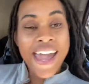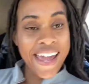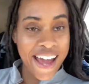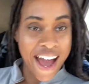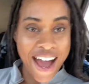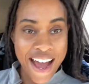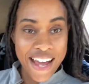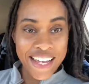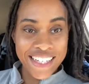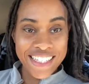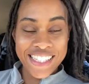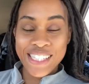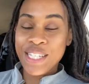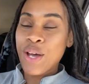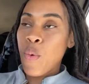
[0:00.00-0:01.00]

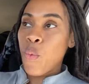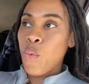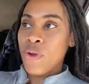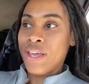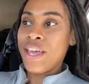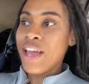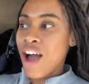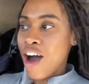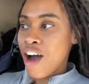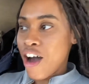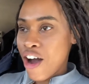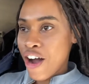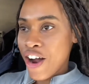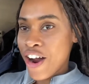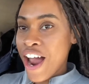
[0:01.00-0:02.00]
guys, we
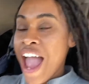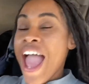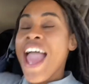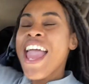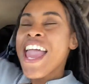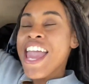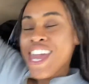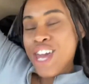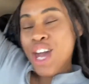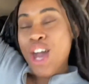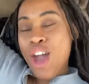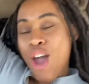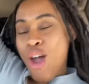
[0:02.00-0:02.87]
are here.